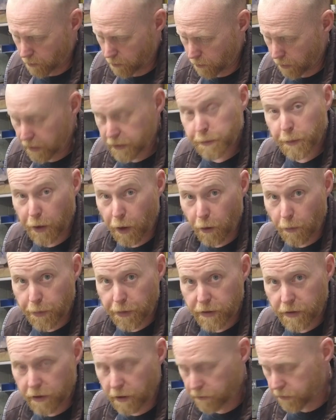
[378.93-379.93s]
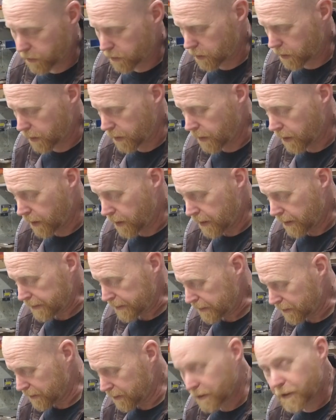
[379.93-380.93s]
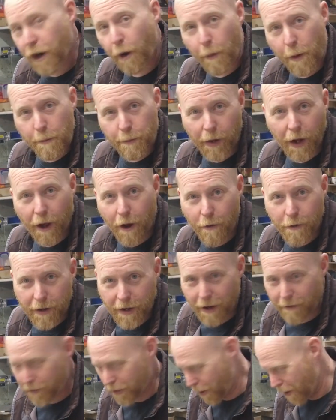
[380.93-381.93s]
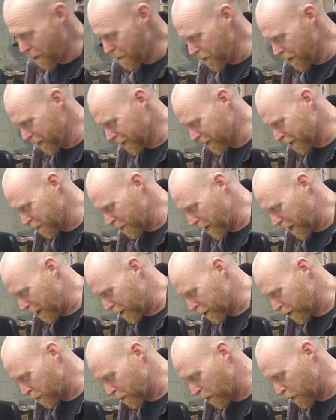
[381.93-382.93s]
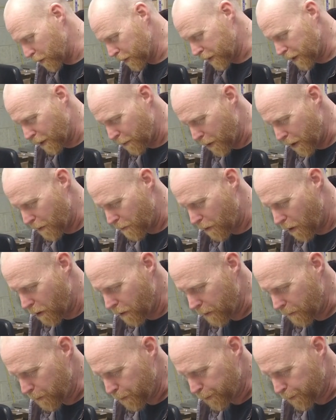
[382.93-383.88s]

That's my own opinion, obviously. Comment below, you never know. Somebody else will probably tell me I'm wrong.